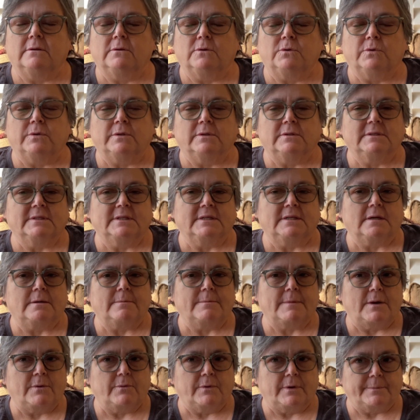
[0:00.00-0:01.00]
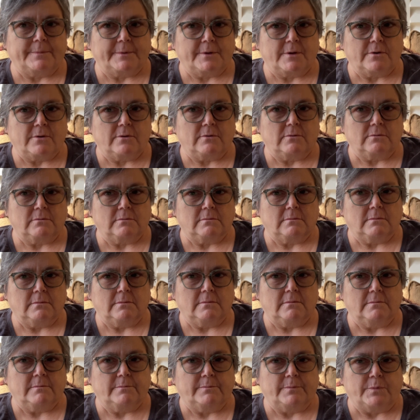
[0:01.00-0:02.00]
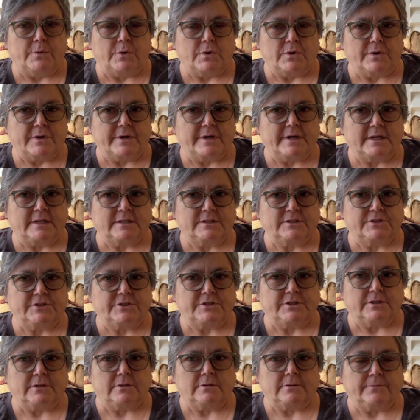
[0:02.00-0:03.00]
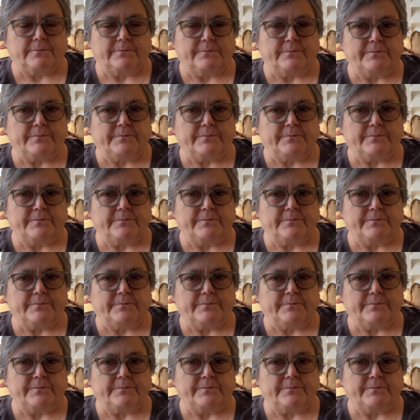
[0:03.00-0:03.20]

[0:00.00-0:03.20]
quilting on my WIPGO board next year.